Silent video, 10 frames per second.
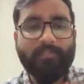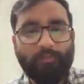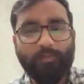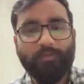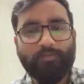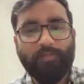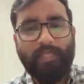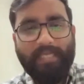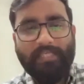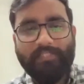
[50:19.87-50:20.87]
So
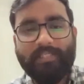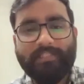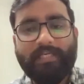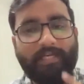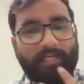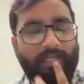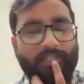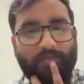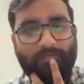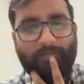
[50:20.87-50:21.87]
the Asia-centric
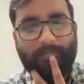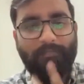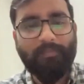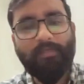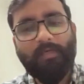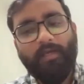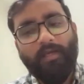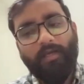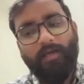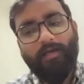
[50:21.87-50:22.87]
nature of the paper
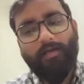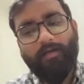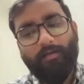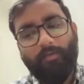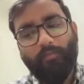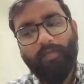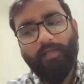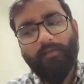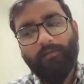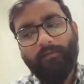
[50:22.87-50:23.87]

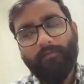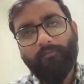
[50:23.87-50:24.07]
will